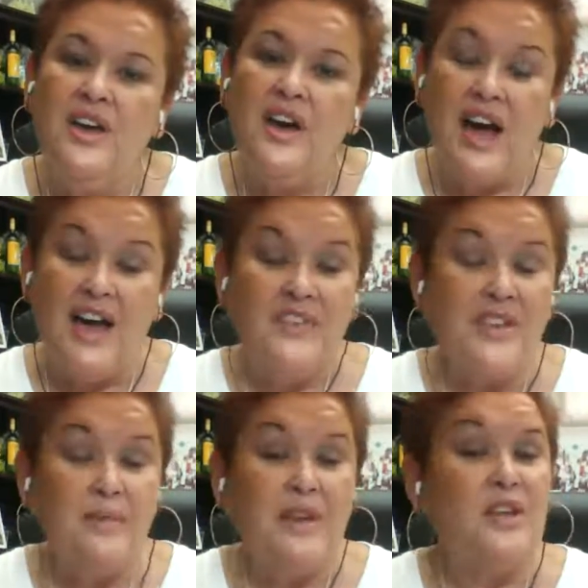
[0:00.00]
I think
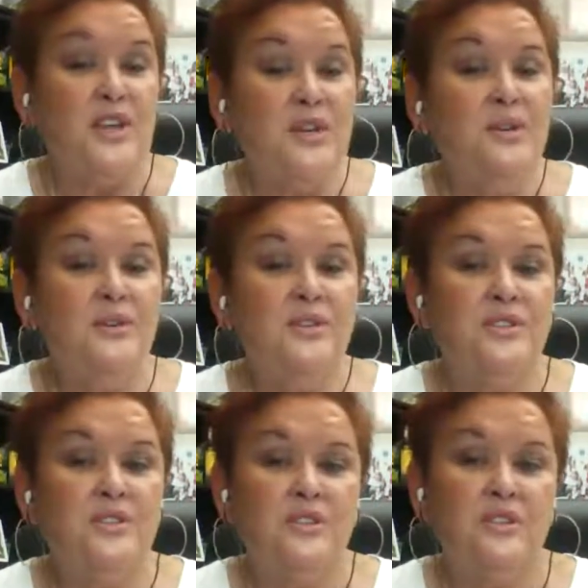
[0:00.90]
it made a
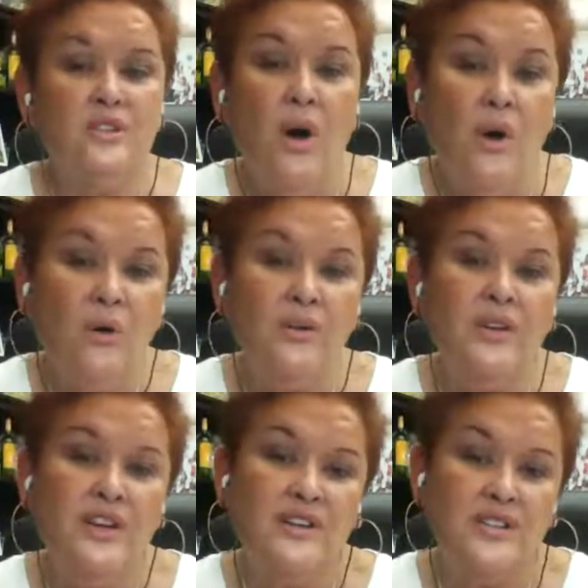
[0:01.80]
huge tone
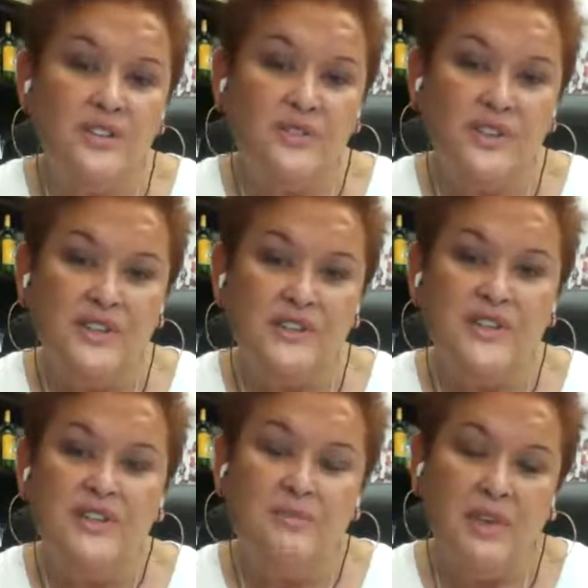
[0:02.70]
and difference
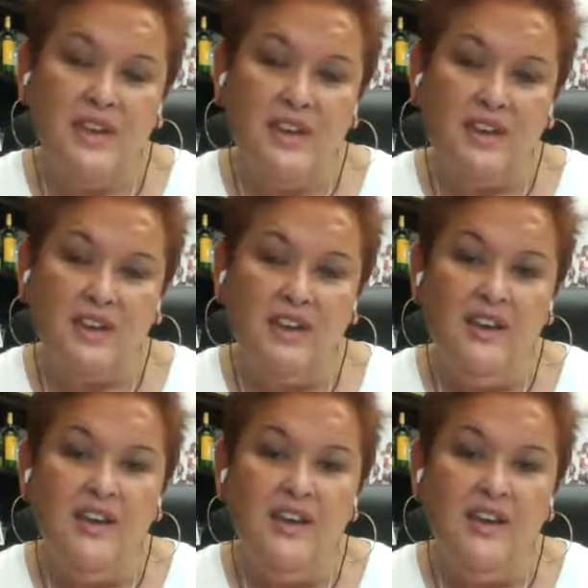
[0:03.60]
in the meeting